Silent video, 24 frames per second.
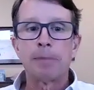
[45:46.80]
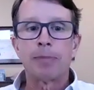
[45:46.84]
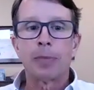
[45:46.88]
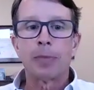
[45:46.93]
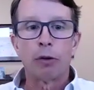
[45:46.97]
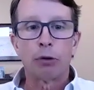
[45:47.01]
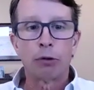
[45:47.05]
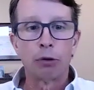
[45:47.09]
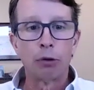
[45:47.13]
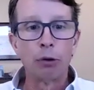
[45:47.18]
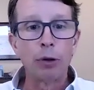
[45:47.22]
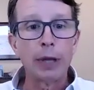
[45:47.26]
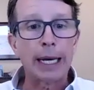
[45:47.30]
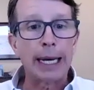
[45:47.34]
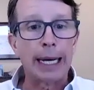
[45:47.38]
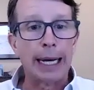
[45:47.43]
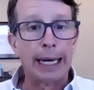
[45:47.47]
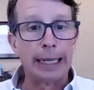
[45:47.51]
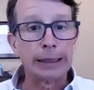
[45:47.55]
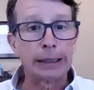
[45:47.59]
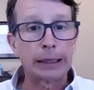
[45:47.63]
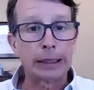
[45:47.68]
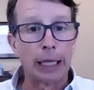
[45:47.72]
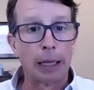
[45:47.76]
through the
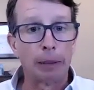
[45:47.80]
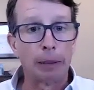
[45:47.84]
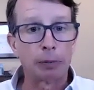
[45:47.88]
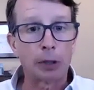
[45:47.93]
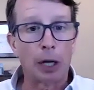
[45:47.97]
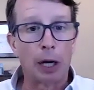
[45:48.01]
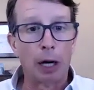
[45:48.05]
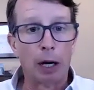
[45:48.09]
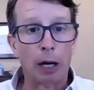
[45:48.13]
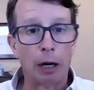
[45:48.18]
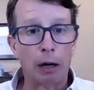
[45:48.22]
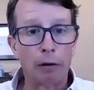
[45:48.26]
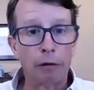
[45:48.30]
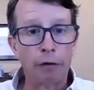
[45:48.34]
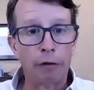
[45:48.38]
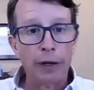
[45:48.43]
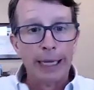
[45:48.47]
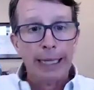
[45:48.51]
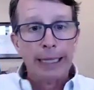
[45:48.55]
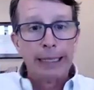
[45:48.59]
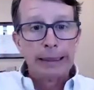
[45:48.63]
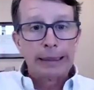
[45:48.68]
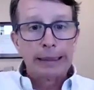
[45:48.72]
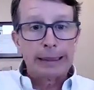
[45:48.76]
concept of
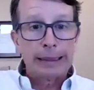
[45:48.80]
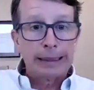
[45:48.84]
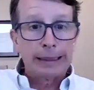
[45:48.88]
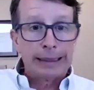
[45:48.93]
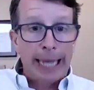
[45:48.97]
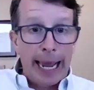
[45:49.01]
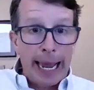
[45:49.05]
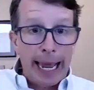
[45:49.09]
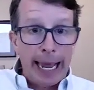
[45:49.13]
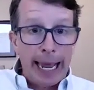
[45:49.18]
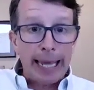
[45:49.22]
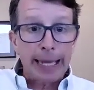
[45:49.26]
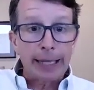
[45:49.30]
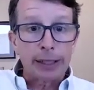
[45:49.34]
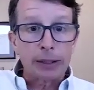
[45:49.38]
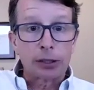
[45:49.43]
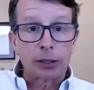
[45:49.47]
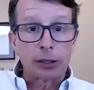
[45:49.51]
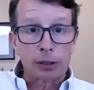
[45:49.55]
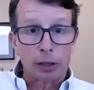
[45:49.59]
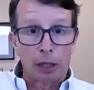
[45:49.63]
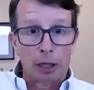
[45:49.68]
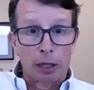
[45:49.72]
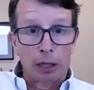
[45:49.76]

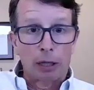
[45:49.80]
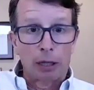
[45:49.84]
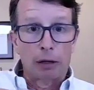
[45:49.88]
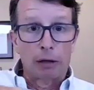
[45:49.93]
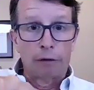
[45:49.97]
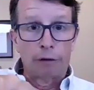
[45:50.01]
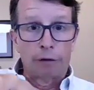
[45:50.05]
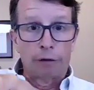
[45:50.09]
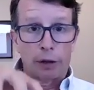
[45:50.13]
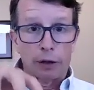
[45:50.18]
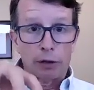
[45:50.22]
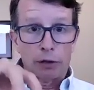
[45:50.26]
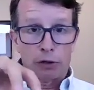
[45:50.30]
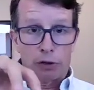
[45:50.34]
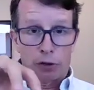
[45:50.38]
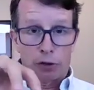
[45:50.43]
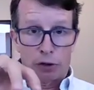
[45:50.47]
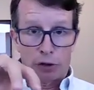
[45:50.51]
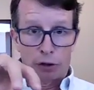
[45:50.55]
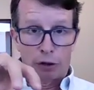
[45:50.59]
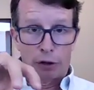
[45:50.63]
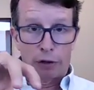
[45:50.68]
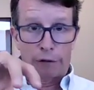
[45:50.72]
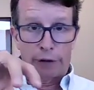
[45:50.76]
stacks of
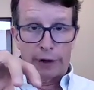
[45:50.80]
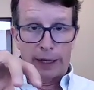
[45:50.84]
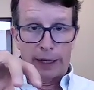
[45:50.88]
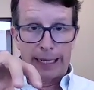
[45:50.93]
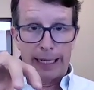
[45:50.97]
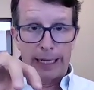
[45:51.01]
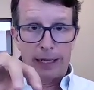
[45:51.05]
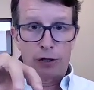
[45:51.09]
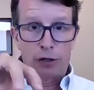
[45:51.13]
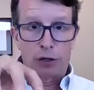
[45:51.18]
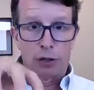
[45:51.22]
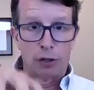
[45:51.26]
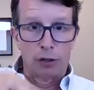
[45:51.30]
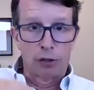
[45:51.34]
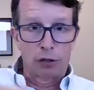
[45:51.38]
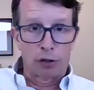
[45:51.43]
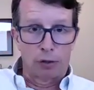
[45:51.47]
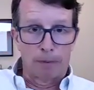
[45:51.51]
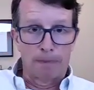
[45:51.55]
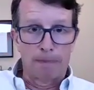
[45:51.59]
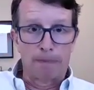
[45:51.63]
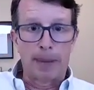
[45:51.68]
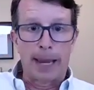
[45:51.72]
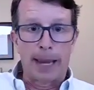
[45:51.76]
certifications
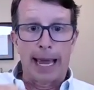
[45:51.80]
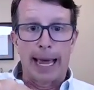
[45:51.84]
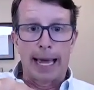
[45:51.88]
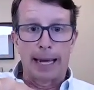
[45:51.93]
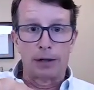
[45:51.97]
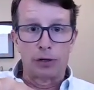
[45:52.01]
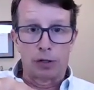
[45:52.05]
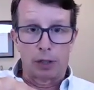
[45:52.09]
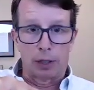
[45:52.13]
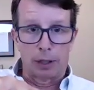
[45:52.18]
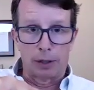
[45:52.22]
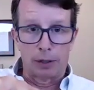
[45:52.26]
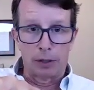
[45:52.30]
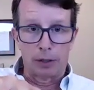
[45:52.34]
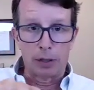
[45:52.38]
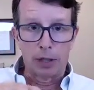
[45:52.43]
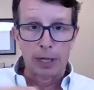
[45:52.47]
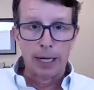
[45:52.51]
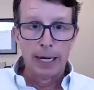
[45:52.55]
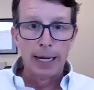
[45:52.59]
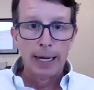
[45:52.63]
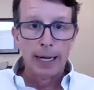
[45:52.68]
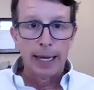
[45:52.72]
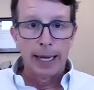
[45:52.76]
or badges
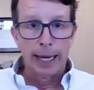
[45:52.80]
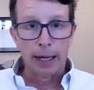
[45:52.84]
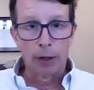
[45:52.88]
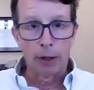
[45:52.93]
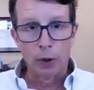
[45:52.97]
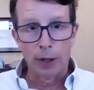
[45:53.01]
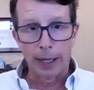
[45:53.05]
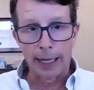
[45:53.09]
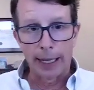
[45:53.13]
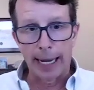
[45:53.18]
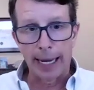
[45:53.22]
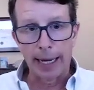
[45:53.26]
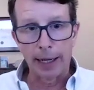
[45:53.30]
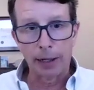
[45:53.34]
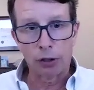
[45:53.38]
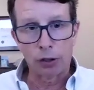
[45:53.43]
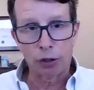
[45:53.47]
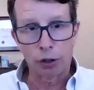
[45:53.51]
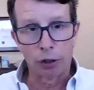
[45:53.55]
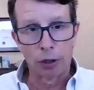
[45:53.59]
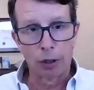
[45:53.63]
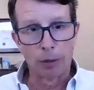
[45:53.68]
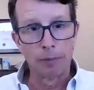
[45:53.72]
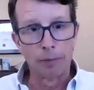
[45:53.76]
and what I
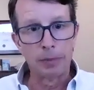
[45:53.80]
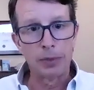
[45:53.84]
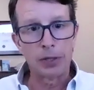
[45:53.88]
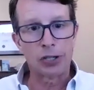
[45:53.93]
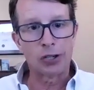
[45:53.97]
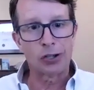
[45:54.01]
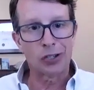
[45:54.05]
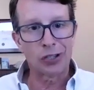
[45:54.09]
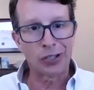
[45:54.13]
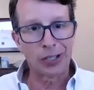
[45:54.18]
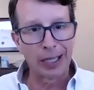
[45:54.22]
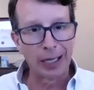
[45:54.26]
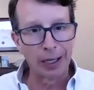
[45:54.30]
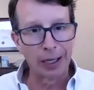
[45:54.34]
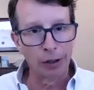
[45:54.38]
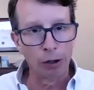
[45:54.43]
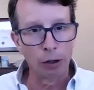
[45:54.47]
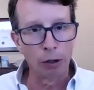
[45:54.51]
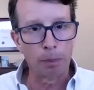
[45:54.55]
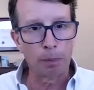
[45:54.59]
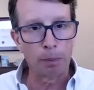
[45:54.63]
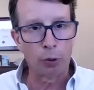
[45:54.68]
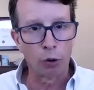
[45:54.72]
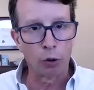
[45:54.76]
term
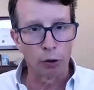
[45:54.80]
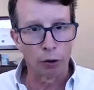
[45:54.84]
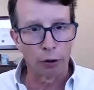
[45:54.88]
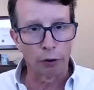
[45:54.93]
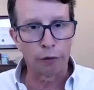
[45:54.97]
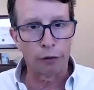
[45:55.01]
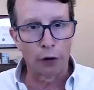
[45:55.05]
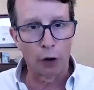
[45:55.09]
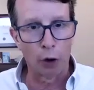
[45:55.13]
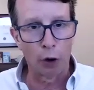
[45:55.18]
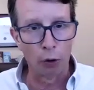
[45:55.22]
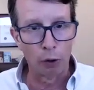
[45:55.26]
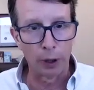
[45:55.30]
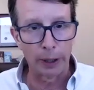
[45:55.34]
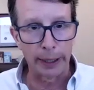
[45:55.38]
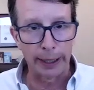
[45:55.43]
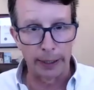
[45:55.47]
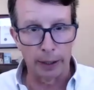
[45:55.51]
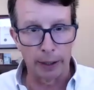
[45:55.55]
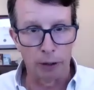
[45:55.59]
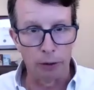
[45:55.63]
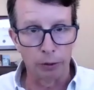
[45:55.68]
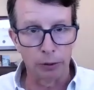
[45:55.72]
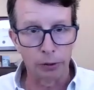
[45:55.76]
skill
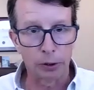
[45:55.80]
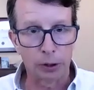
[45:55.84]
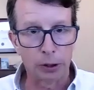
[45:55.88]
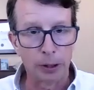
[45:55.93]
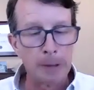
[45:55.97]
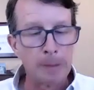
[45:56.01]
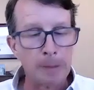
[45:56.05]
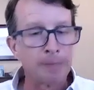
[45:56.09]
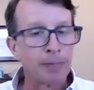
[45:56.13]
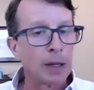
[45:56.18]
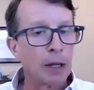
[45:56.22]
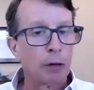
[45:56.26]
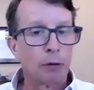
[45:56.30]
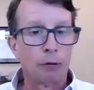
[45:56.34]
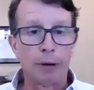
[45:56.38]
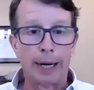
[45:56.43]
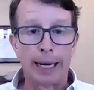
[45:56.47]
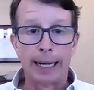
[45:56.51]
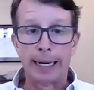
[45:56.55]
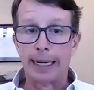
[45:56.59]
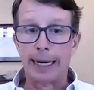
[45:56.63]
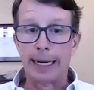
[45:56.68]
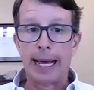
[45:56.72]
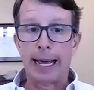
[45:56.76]
portfolios.
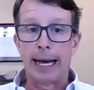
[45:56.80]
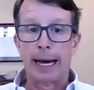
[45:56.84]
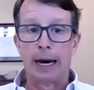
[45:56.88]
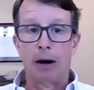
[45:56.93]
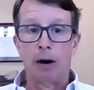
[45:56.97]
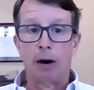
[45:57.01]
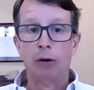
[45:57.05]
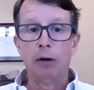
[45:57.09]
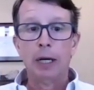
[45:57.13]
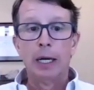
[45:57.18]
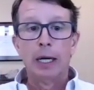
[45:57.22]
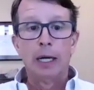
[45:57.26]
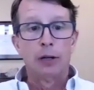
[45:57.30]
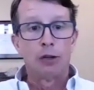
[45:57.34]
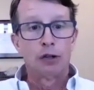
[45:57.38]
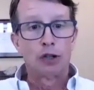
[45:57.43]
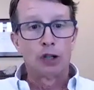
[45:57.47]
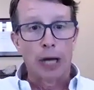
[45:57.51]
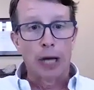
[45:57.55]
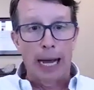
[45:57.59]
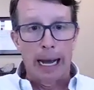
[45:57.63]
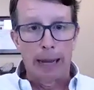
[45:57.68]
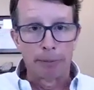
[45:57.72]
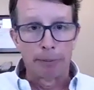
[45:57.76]
Right now,
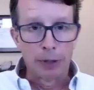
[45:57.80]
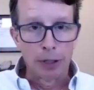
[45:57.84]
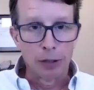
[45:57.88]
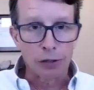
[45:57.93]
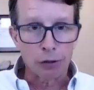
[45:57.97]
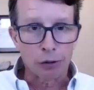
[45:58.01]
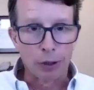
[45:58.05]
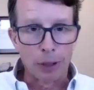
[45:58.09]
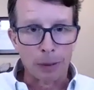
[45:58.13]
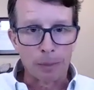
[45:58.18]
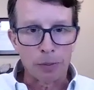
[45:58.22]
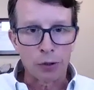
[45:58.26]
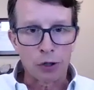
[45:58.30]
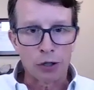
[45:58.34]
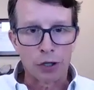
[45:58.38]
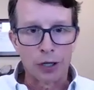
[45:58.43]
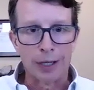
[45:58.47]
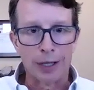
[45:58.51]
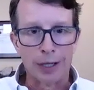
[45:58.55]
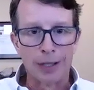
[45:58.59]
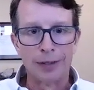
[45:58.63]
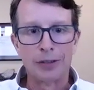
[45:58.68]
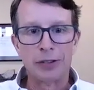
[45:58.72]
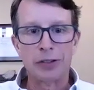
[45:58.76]
job
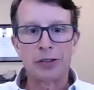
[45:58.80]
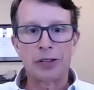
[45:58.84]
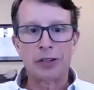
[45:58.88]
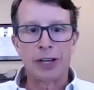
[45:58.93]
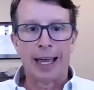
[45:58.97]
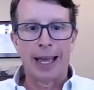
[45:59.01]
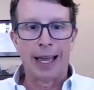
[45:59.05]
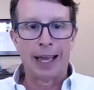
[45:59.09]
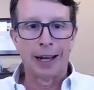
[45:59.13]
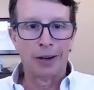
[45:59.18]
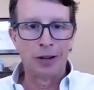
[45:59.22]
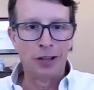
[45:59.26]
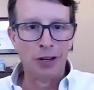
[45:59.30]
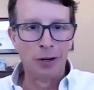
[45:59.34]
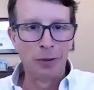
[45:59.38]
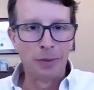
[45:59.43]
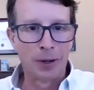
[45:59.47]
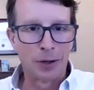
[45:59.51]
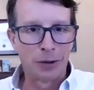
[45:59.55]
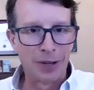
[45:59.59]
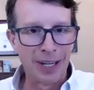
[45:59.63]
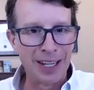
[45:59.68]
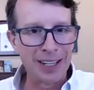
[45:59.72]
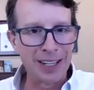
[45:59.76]
descriptions and
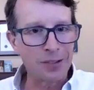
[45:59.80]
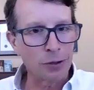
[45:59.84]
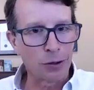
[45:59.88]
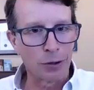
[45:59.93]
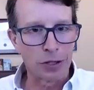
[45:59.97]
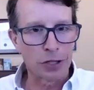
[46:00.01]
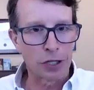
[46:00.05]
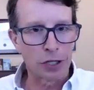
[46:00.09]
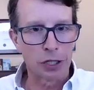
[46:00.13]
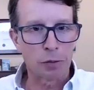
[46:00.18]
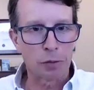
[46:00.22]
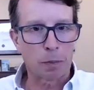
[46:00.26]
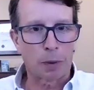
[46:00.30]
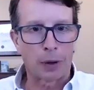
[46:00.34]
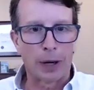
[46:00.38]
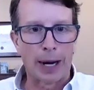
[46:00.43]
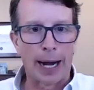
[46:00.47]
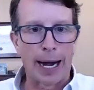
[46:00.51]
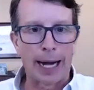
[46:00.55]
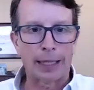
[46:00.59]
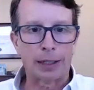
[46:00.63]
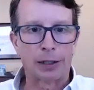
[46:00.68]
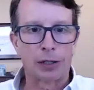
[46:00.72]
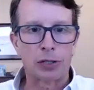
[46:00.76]
human resources
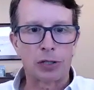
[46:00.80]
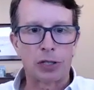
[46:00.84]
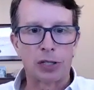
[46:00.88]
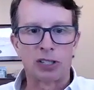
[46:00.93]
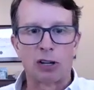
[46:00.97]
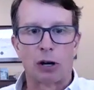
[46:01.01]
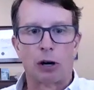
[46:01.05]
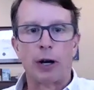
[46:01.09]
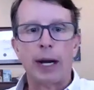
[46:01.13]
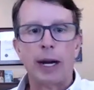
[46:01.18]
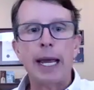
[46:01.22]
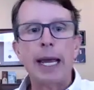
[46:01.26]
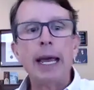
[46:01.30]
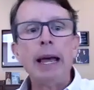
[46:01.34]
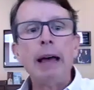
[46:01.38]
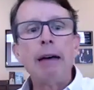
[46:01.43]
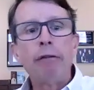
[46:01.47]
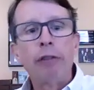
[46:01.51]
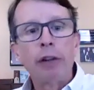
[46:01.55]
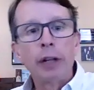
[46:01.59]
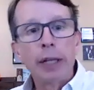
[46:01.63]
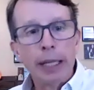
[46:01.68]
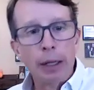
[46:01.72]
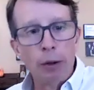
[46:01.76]
practices are
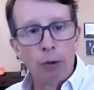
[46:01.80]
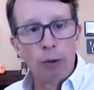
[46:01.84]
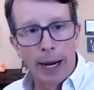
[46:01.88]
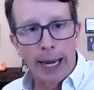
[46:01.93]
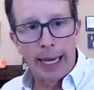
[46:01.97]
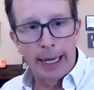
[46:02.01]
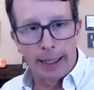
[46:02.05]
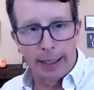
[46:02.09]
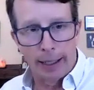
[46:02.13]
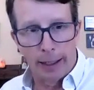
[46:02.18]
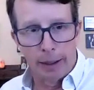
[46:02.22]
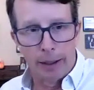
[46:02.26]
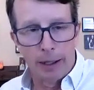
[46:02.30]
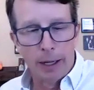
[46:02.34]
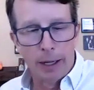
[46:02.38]
heavily weighted